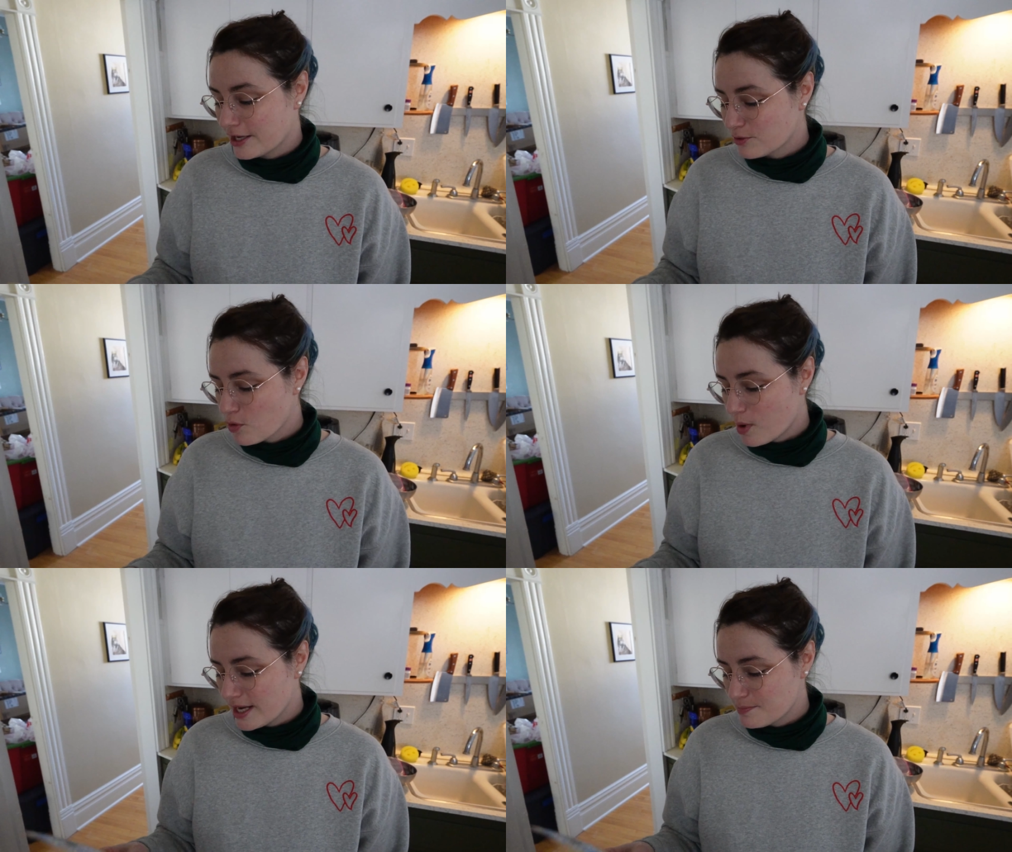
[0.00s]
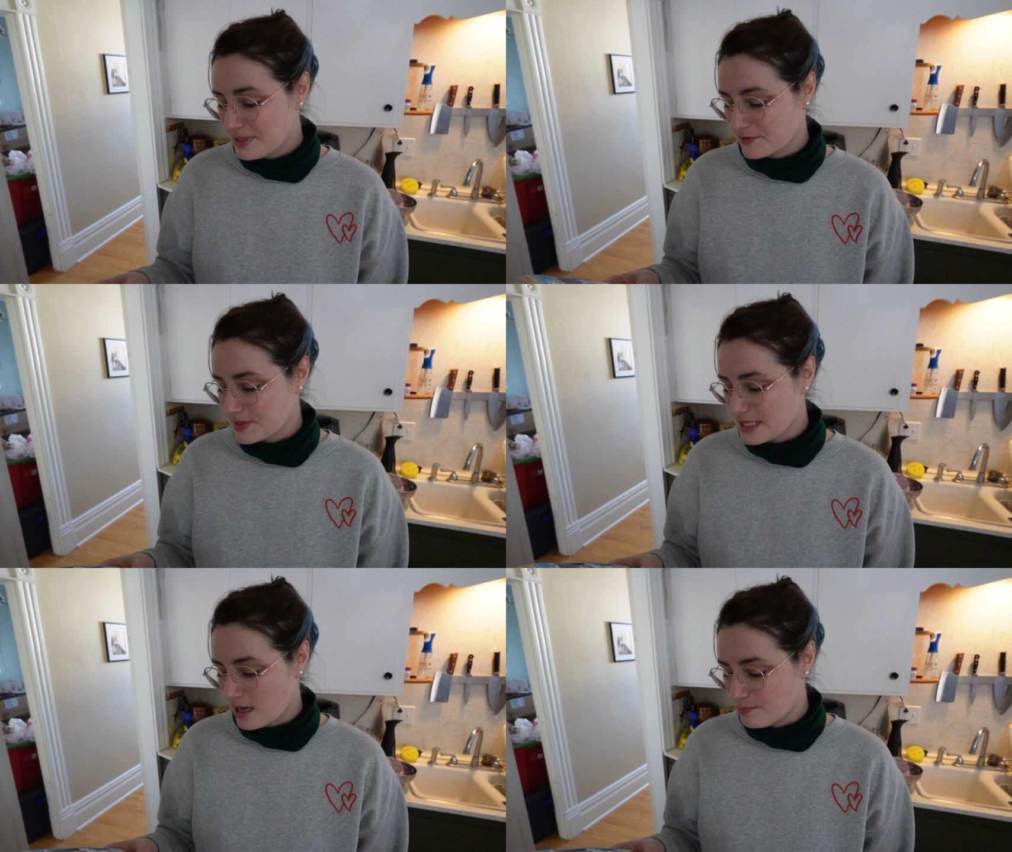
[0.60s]
I don't know why I picked
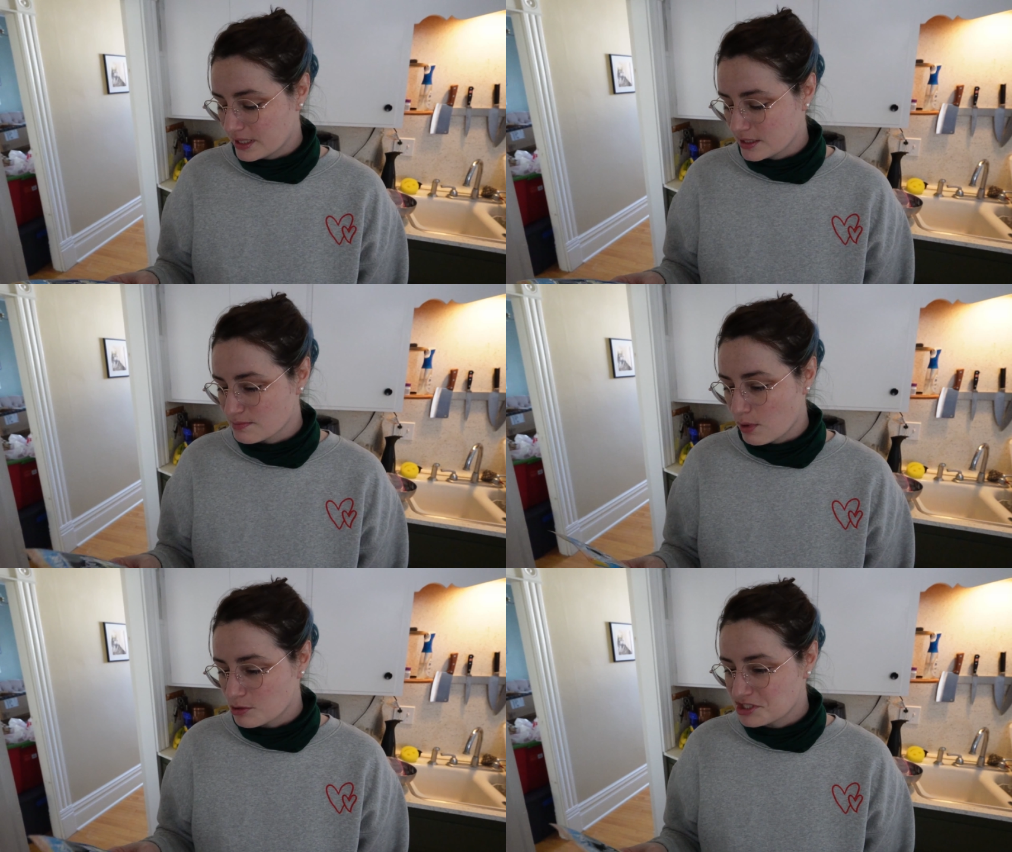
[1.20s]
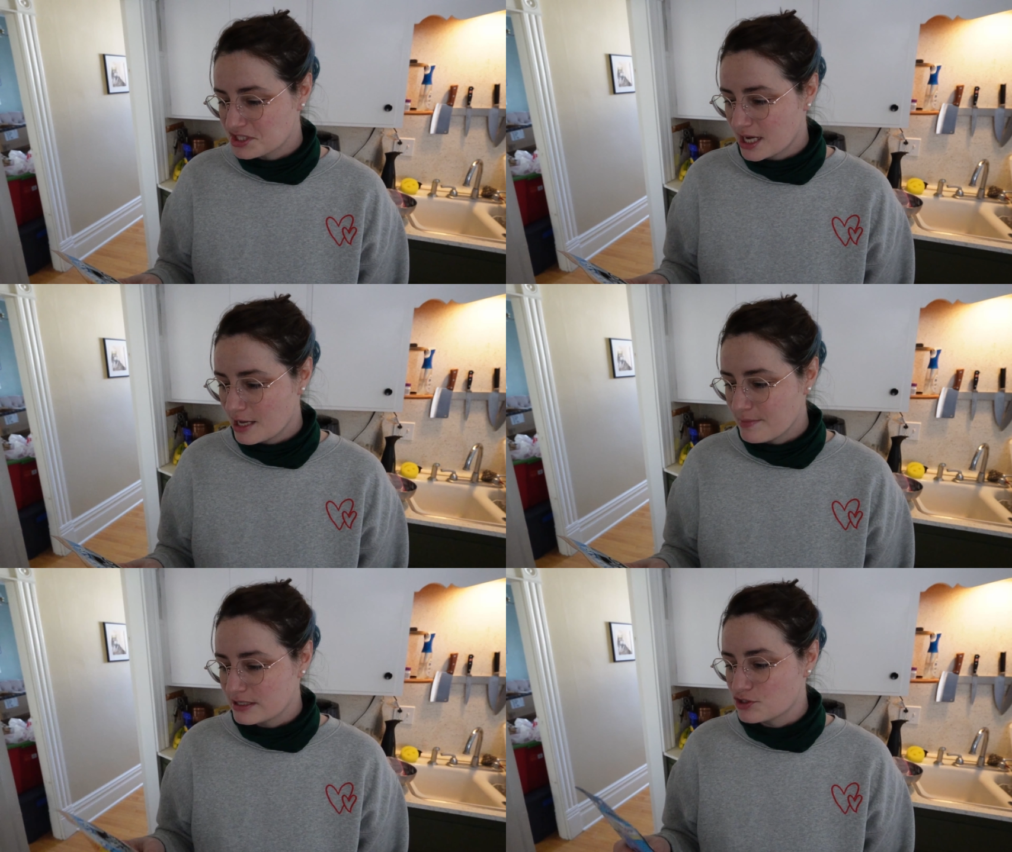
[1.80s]
this up because most of the
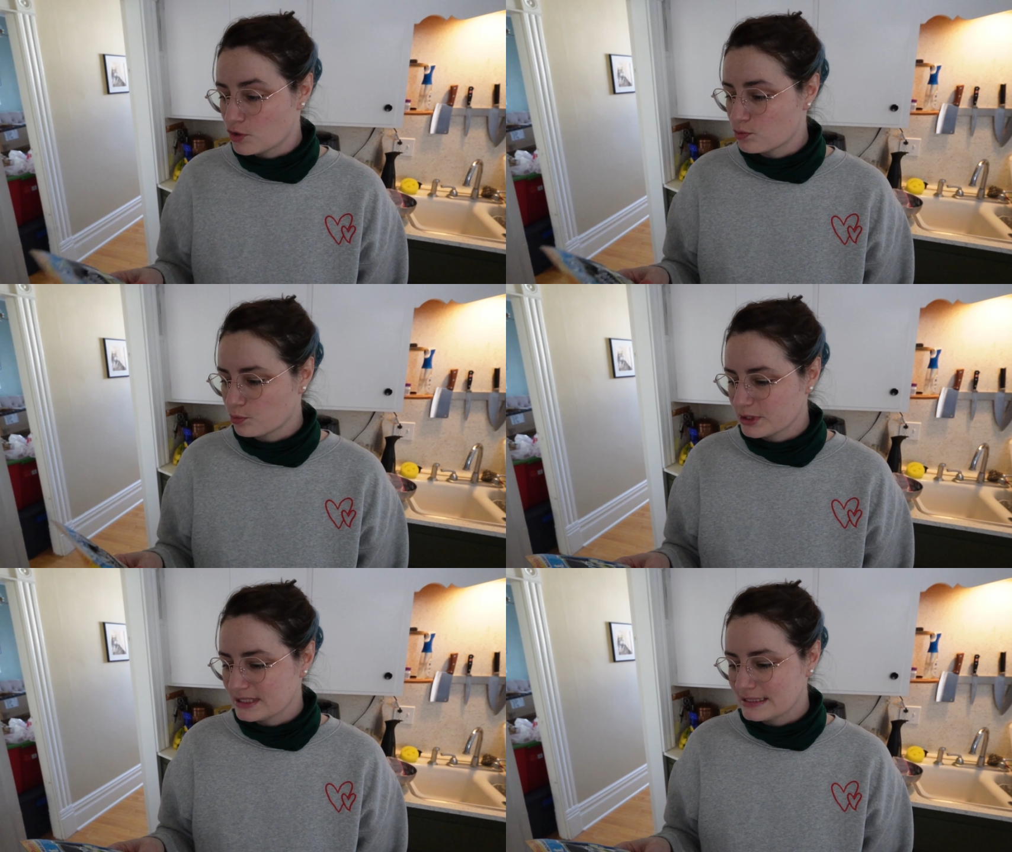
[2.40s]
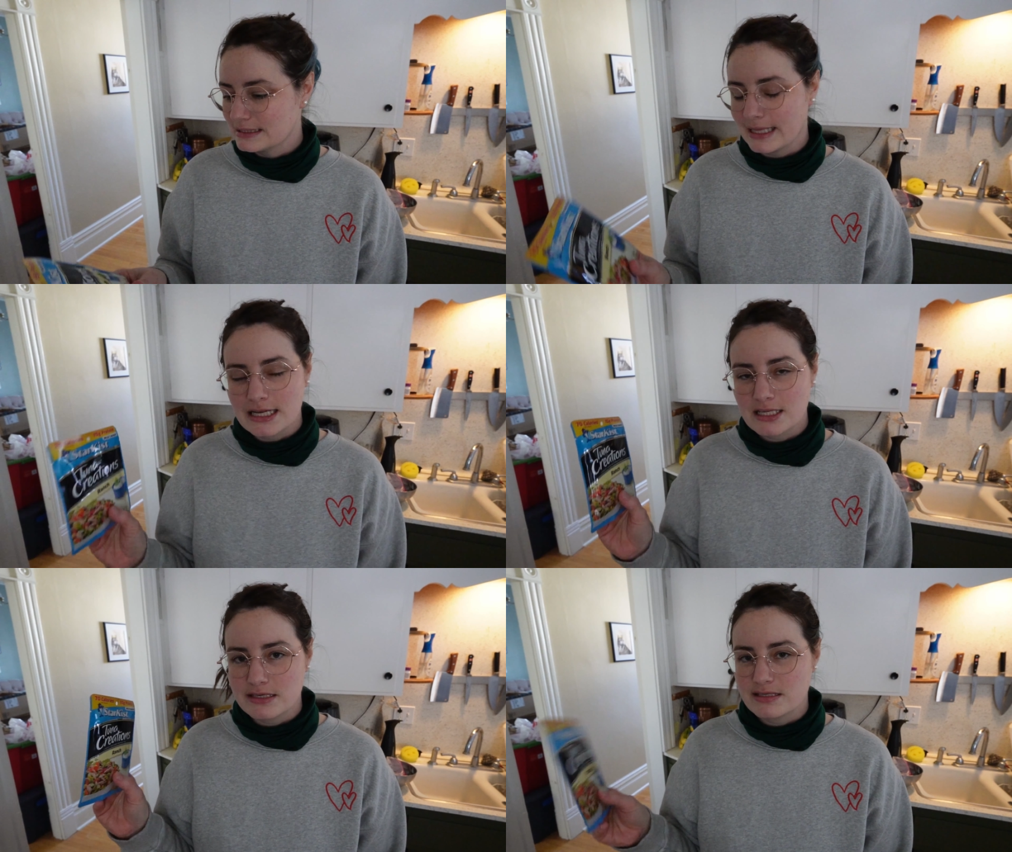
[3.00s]
time I don't really
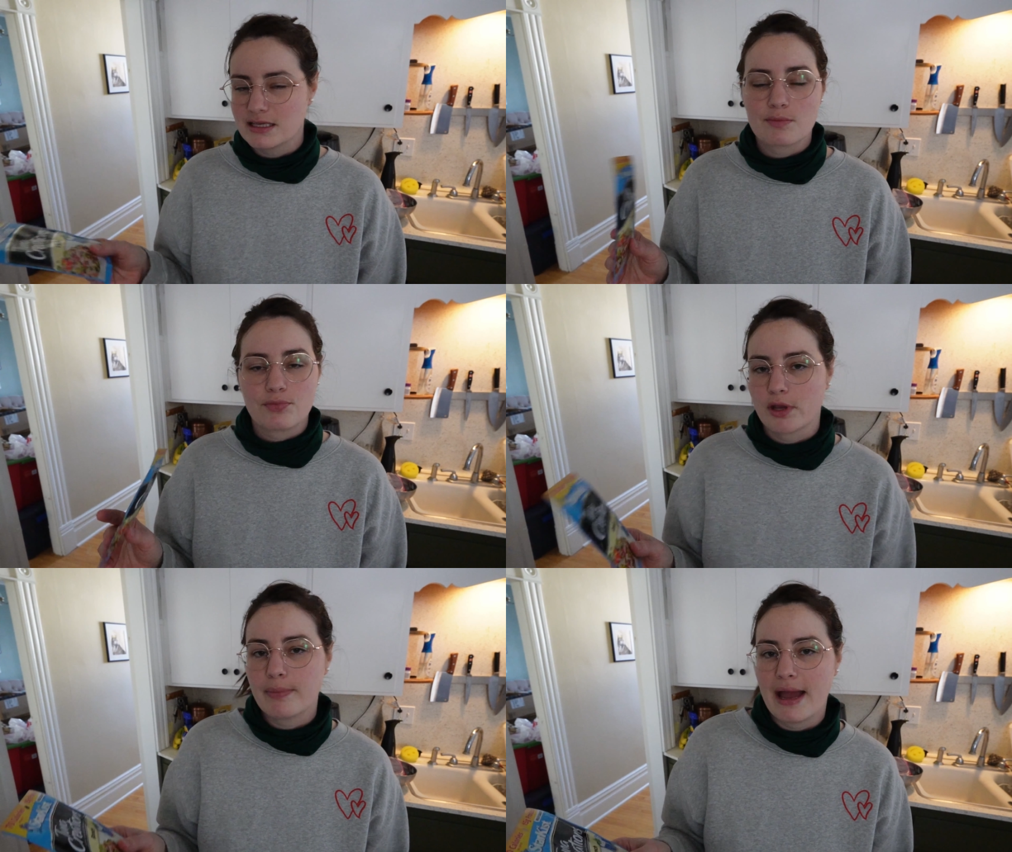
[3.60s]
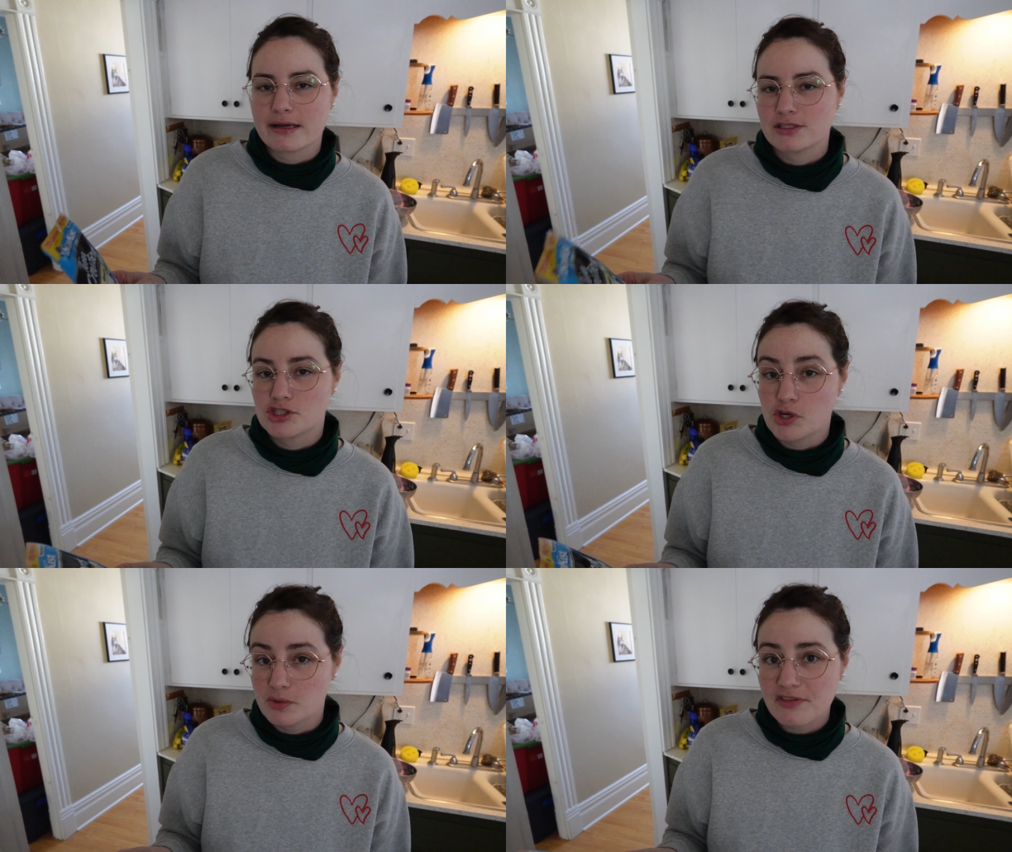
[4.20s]
like these like prepackaged
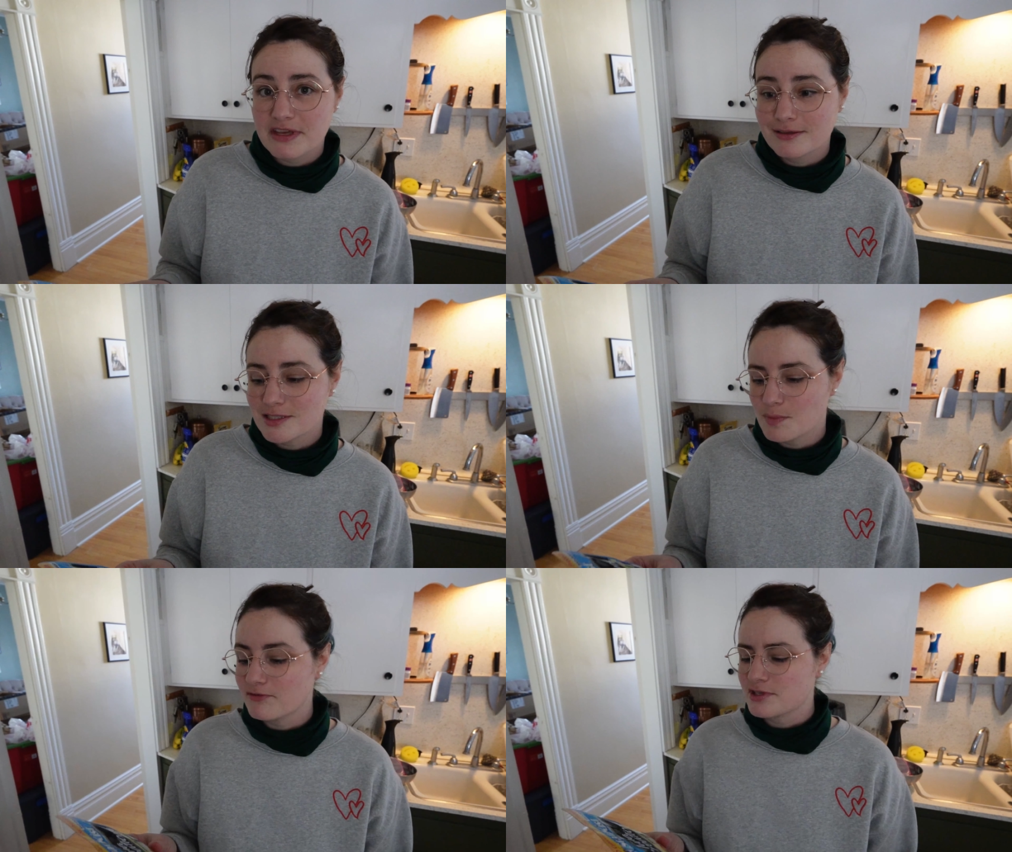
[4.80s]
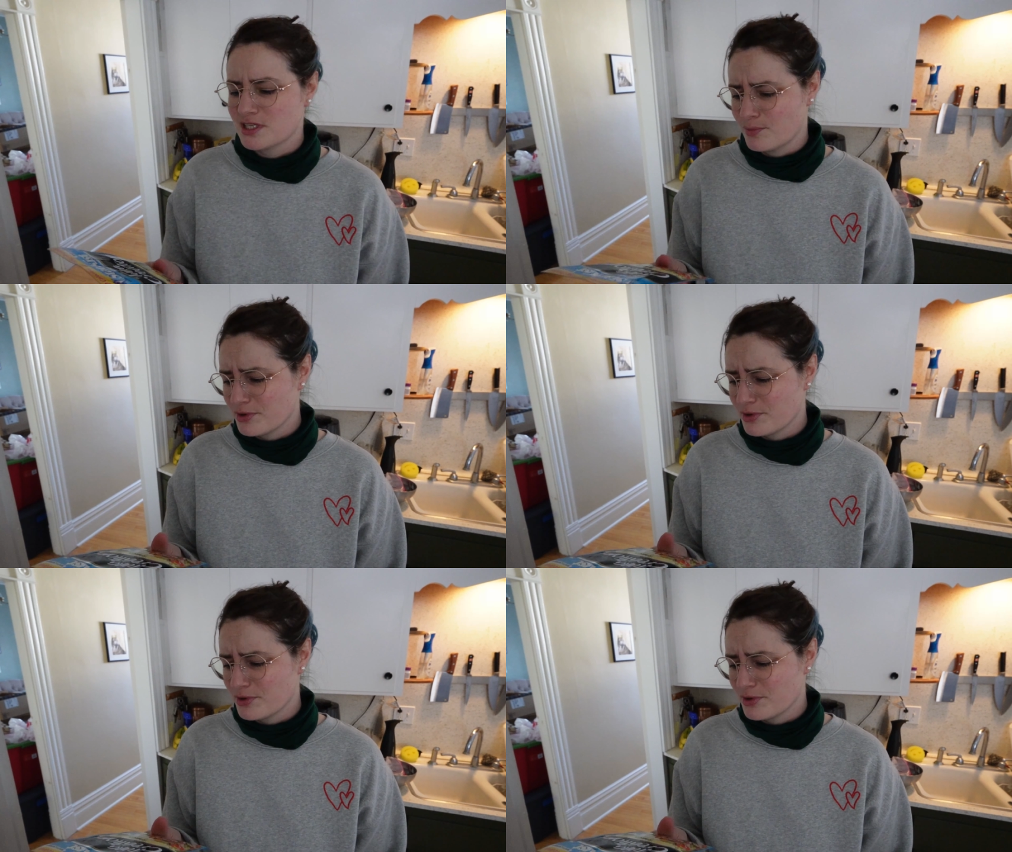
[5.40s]
tuna things, but for some